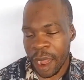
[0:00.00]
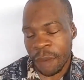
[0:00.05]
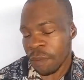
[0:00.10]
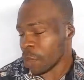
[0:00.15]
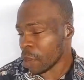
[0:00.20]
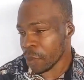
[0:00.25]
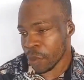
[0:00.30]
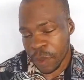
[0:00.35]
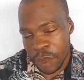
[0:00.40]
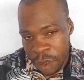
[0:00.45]

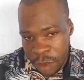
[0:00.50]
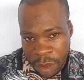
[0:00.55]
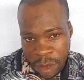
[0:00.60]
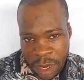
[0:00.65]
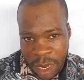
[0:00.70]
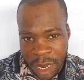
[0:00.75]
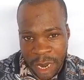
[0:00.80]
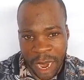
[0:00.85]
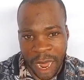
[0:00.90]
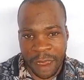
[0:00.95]
Maybe
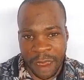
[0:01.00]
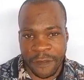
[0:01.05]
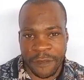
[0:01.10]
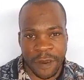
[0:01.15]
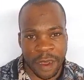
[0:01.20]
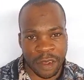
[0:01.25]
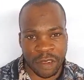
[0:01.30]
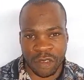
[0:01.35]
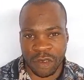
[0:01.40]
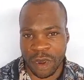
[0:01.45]
they lack
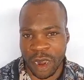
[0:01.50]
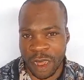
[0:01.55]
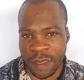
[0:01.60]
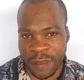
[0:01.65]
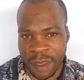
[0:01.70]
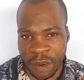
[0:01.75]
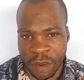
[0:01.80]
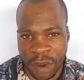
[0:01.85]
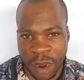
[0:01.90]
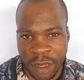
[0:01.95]
fashion. That's
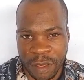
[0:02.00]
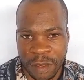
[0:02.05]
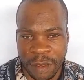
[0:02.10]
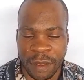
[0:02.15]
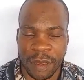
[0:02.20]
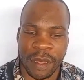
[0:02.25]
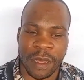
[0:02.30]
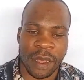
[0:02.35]
another thing.